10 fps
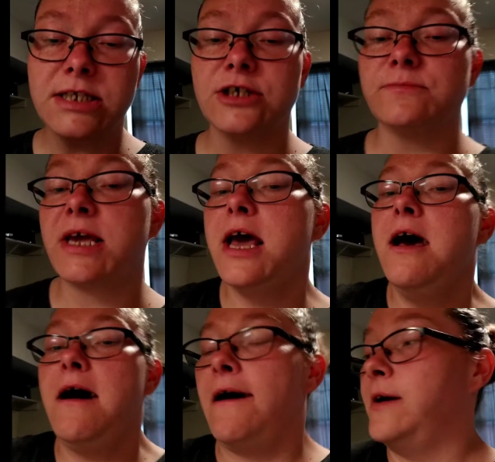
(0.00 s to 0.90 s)
excuse me,
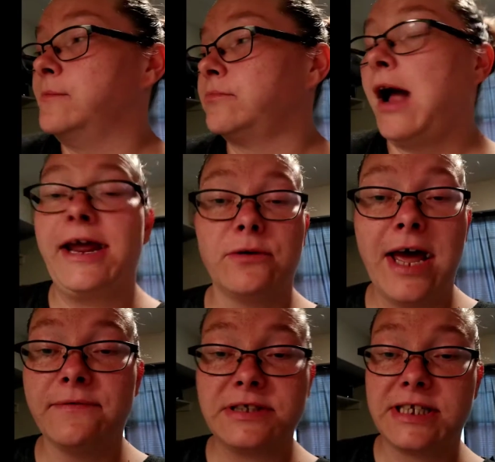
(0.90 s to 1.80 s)
I
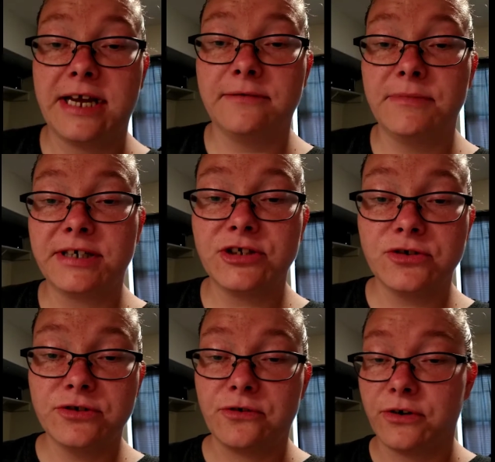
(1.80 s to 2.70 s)
don't have a stand
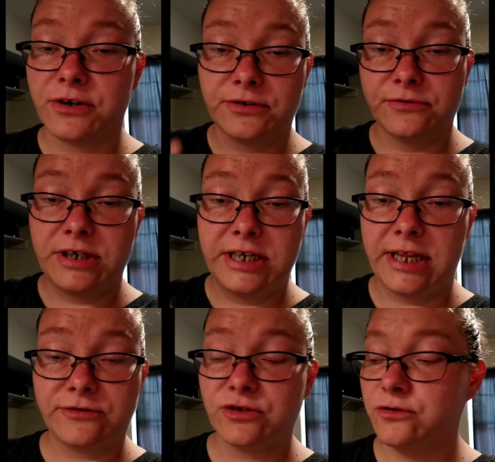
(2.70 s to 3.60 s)
mixer or an
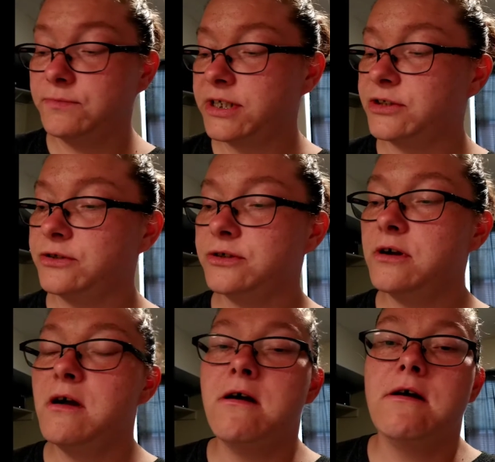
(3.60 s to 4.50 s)
electrical
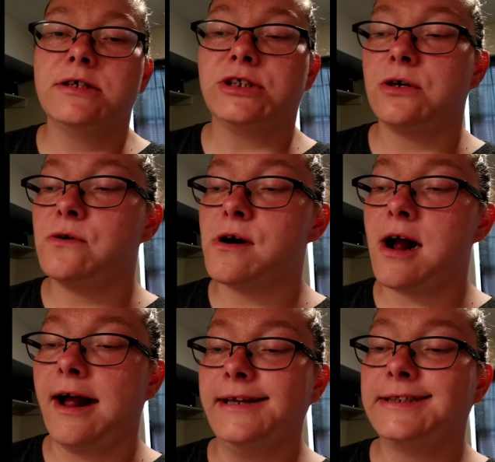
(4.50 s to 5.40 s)
mixer, so
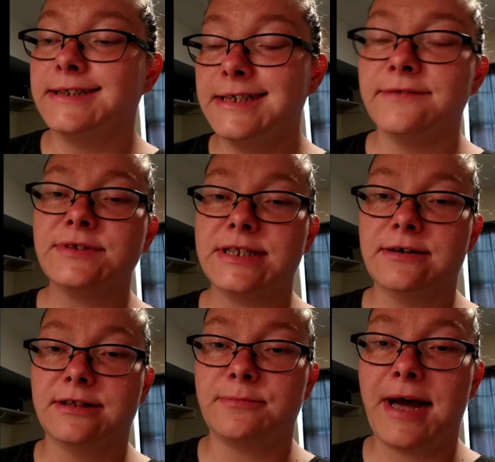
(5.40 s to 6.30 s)
I did
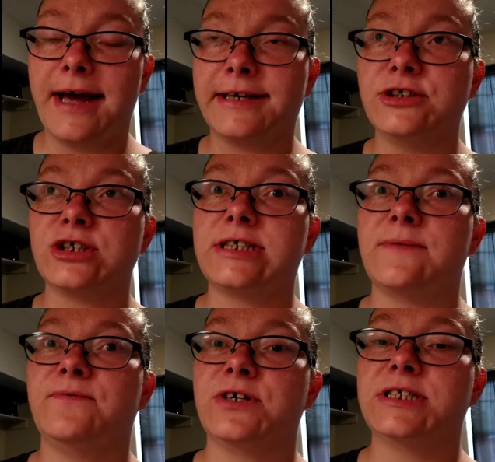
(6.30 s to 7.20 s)
everything on the package
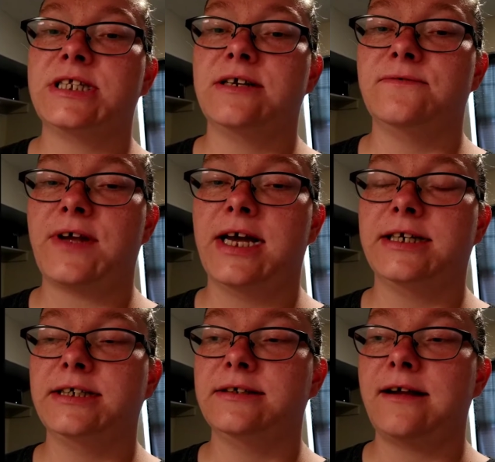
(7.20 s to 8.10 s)
except for instead of
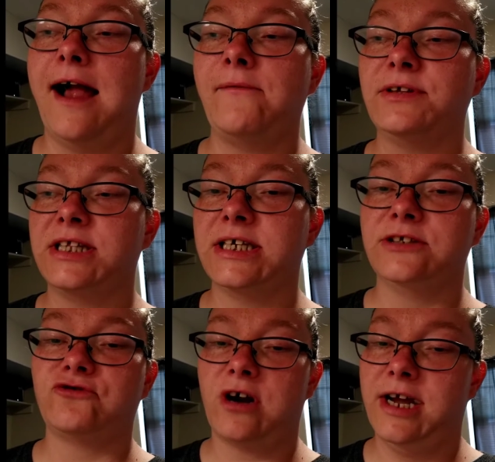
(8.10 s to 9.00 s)
adding everything
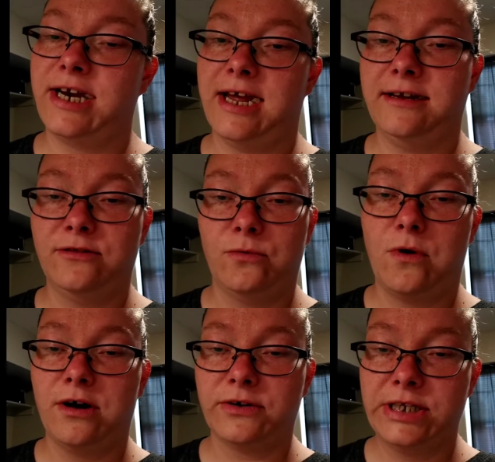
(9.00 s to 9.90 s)
in dry and adding the
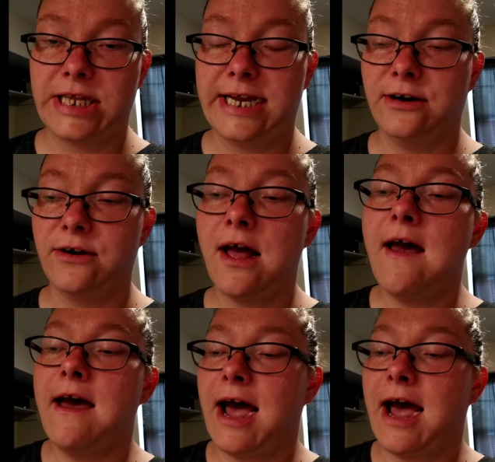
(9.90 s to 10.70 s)
water in later,